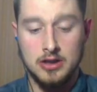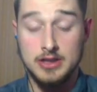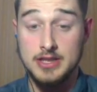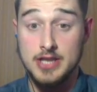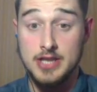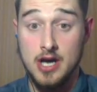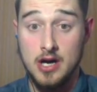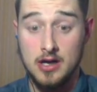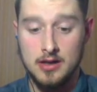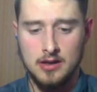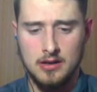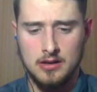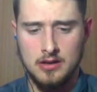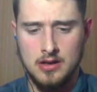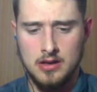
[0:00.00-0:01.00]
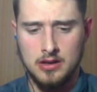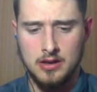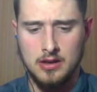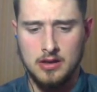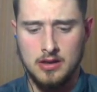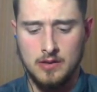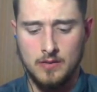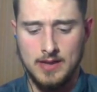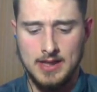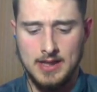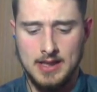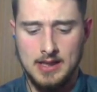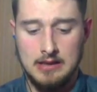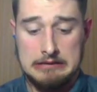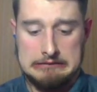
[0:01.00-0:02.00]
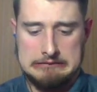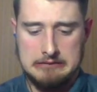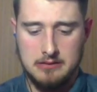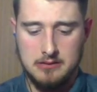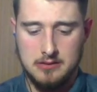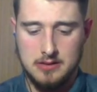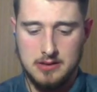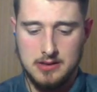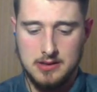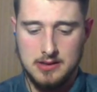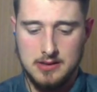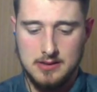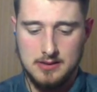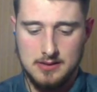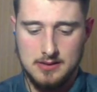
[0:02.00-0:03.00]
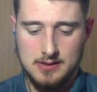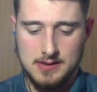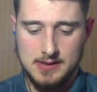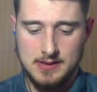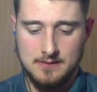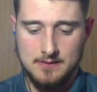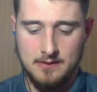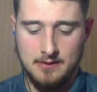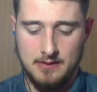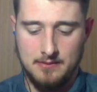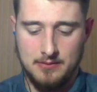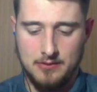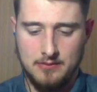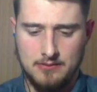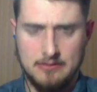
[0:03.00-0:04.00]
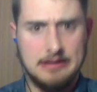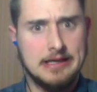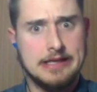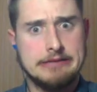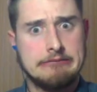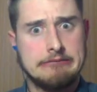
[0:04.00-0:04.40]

Don Weenie. Doesn't sound very appropriate.